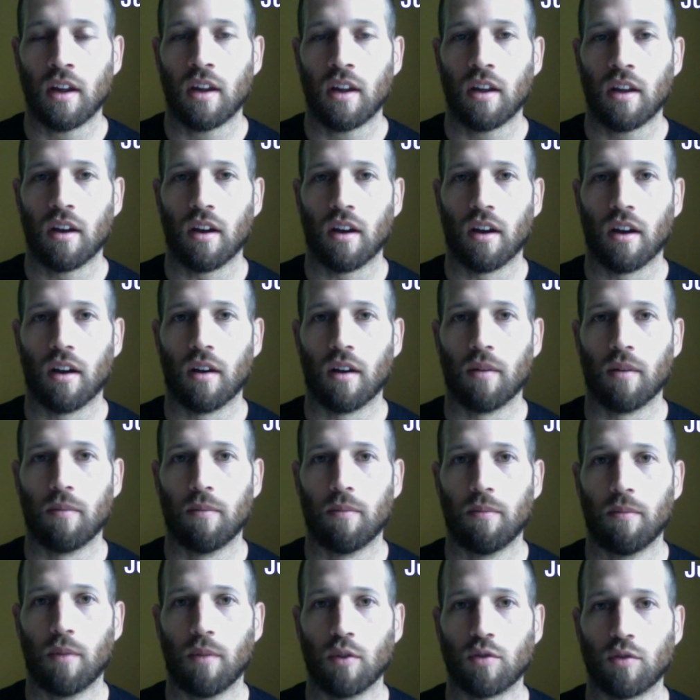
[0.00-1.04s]
Um,
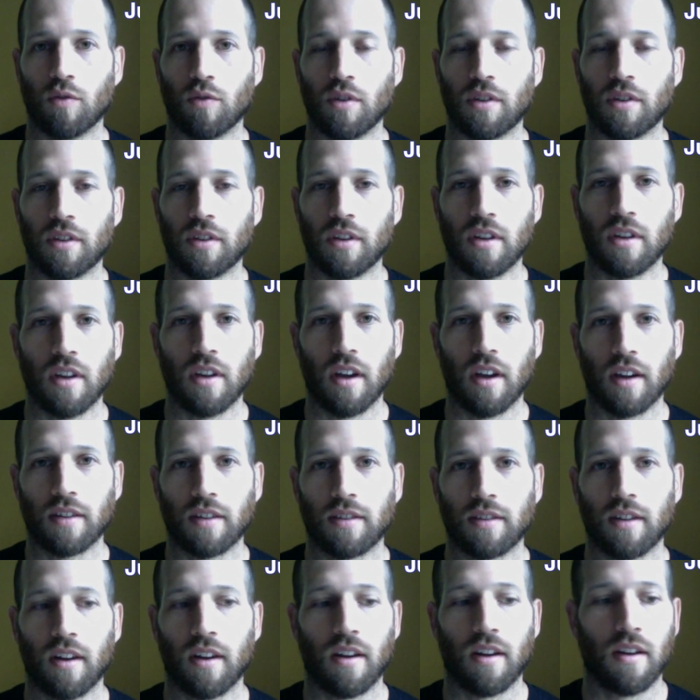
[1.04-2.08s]
most recently, he
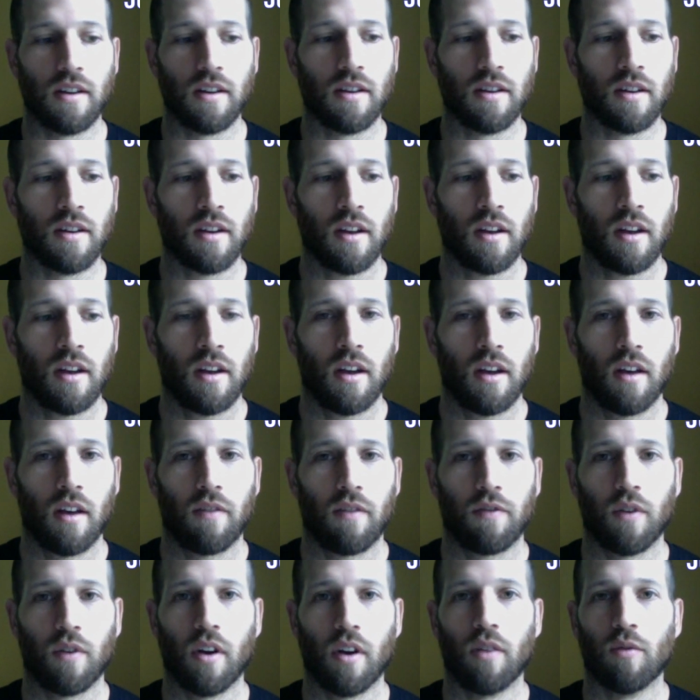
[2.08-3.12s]
asked a
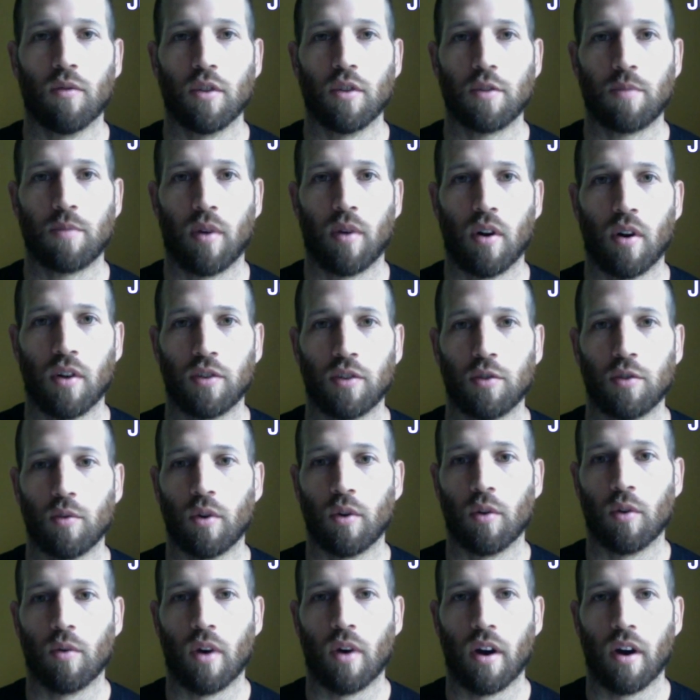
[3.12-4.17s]
friend, Rich Paul, to
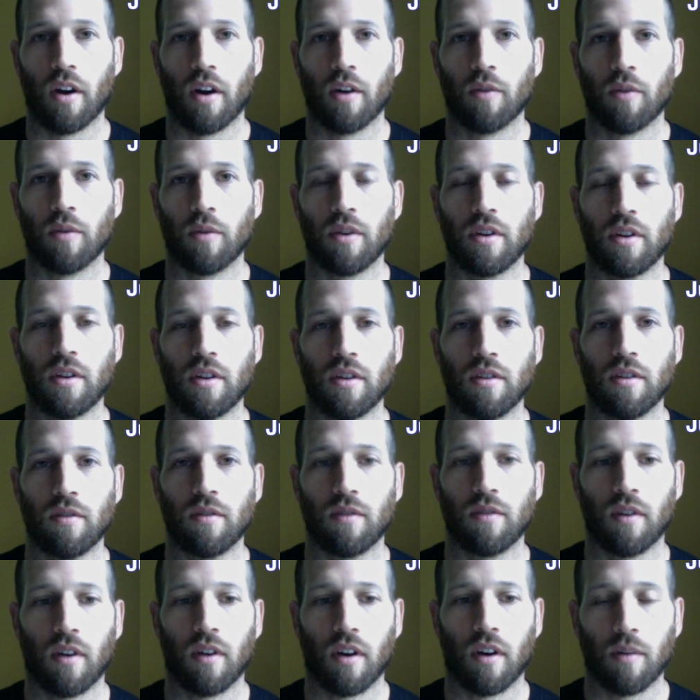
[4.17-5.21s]
wear a wire when he
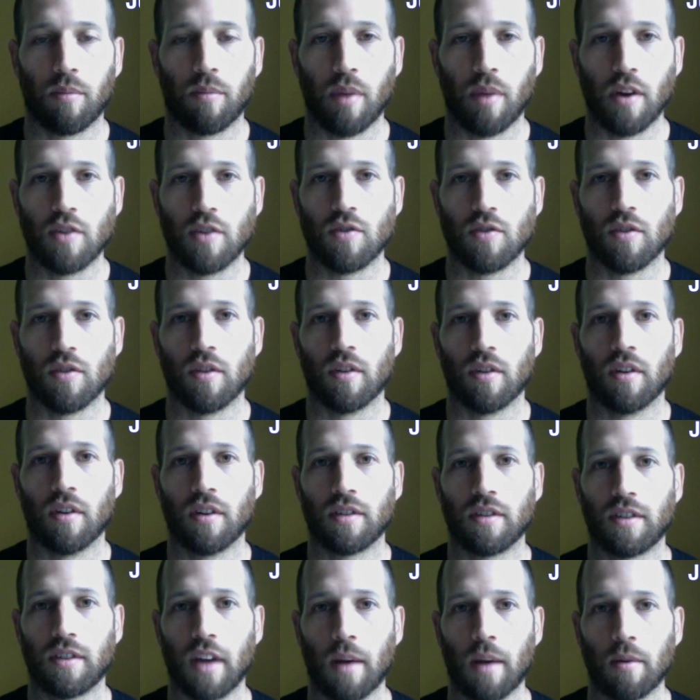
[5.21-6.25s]
uh, patroned an
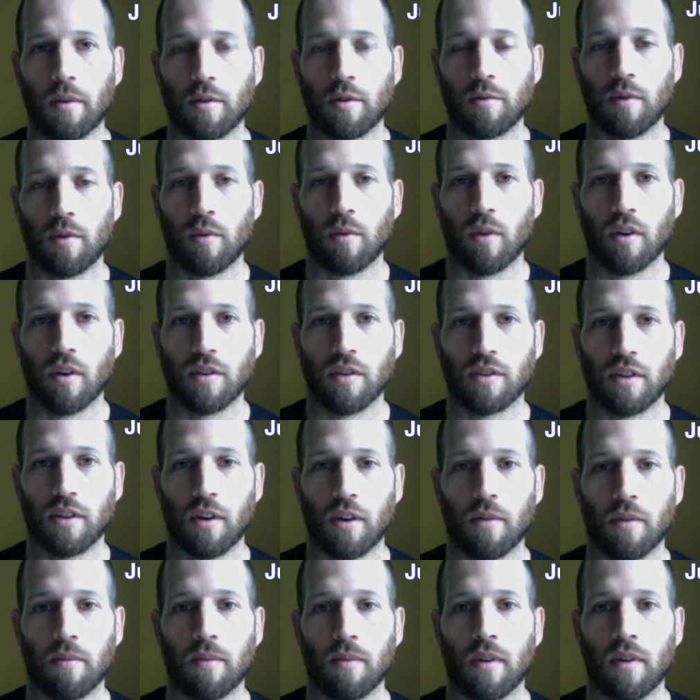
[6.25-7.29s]
establishment where
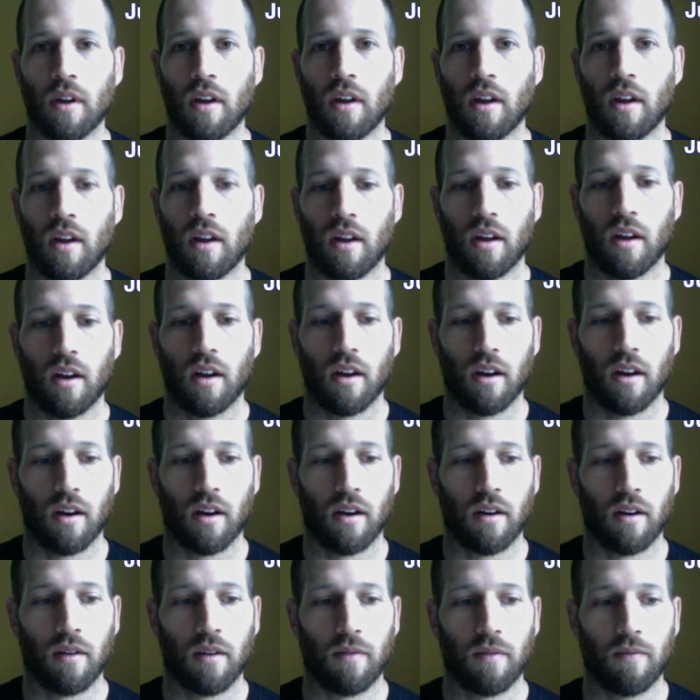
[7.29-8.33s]
some
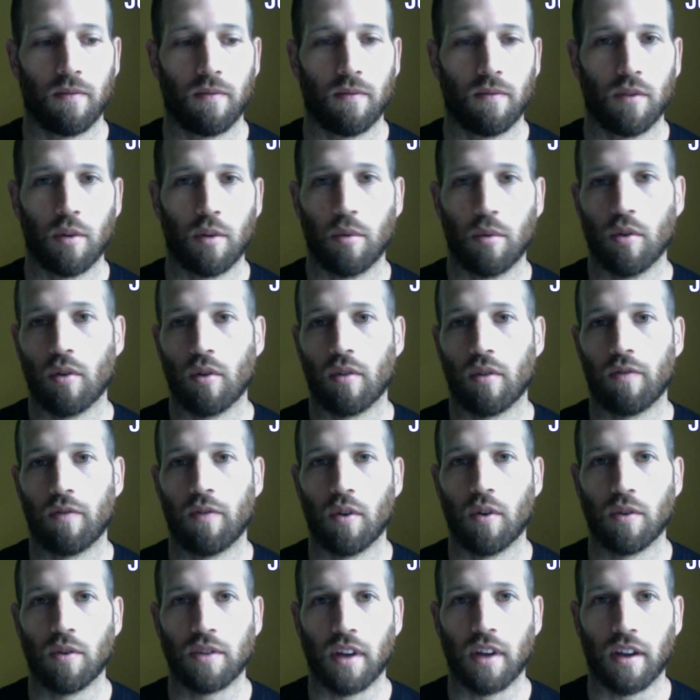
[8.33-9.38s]
uh, Liberty Order
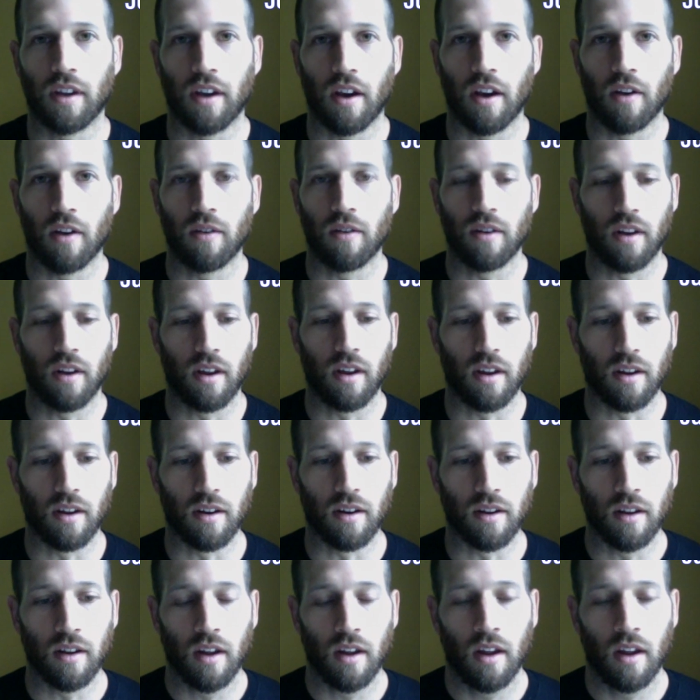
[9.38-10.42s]
folks hang out.
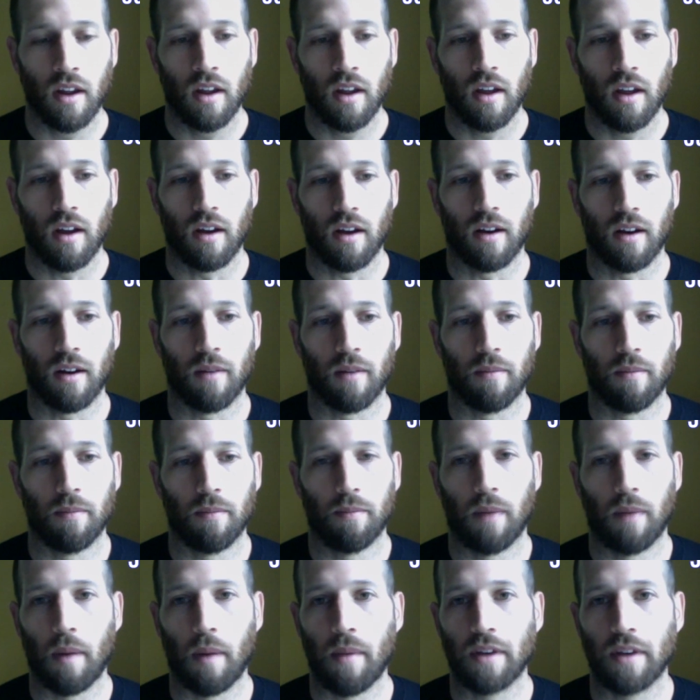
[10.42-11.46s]
And um,
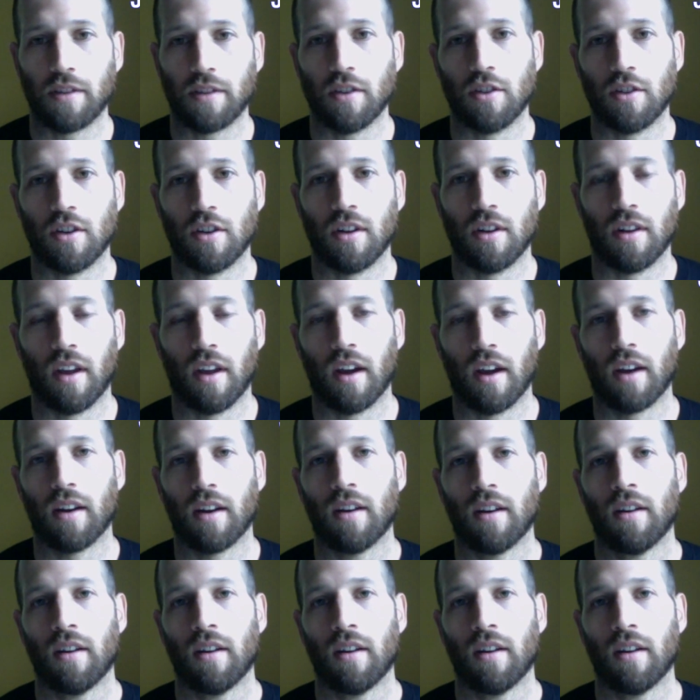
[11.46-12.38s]
my message in that